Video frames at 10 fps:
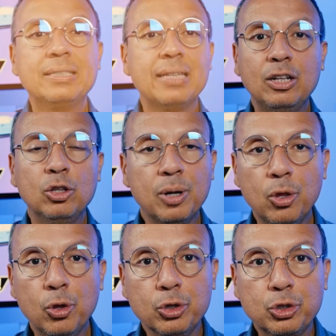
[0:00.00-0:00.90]
Which one is number
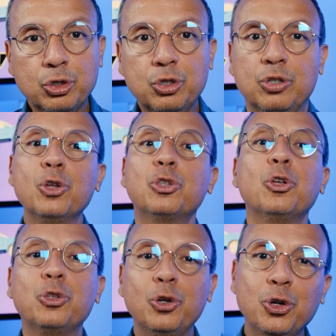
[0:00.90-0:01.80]
2?
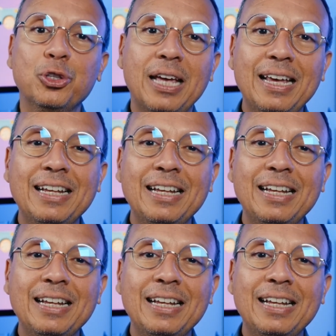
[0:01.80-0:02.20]
Another Toyota